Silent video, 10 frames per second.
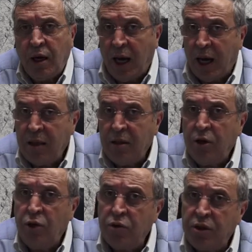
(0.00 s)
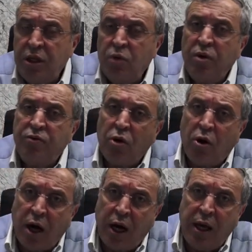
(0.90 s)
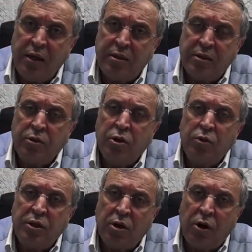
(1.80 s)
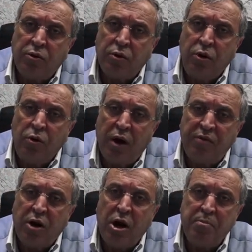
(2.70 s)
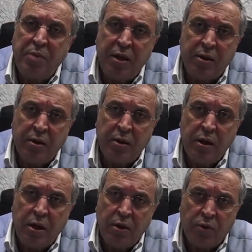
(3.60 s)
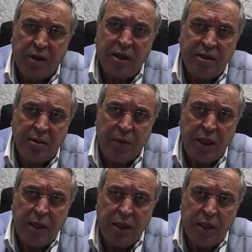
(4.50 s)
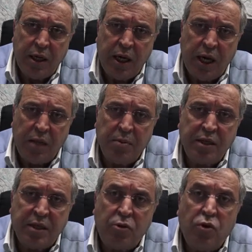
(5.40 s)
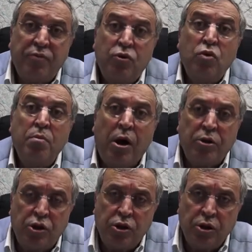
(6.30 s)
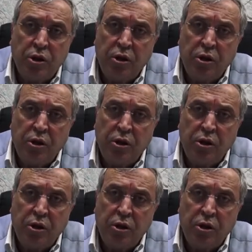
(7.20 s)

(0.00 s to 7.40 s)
And you see with your eyes the result. You have a gum bead. What does it mean? It means that you have too much